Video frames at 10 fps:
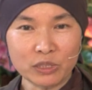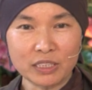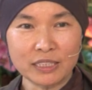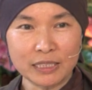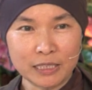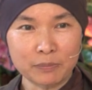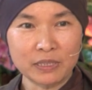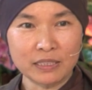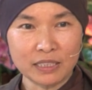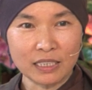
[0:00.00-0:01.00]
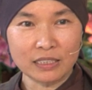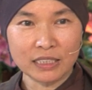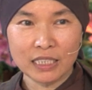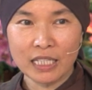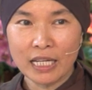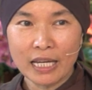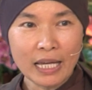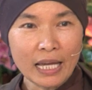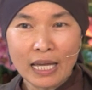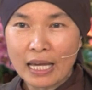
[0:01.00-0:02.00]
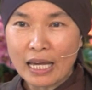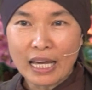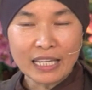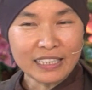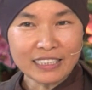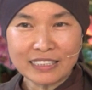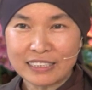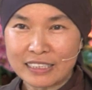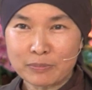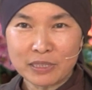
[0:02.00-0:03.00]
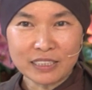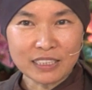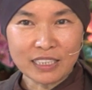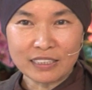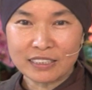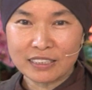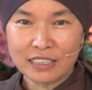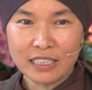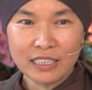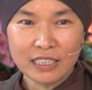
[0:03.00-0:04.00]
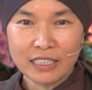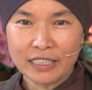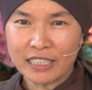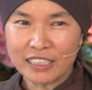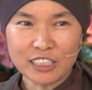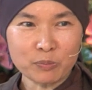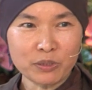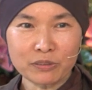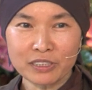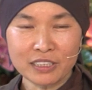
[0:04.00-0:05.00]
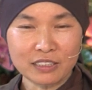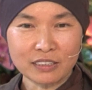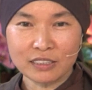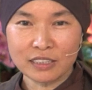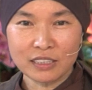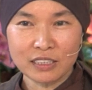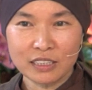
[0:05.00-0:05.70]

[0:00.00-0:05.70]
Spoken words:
with these deep insights. And these deep insights can be experienced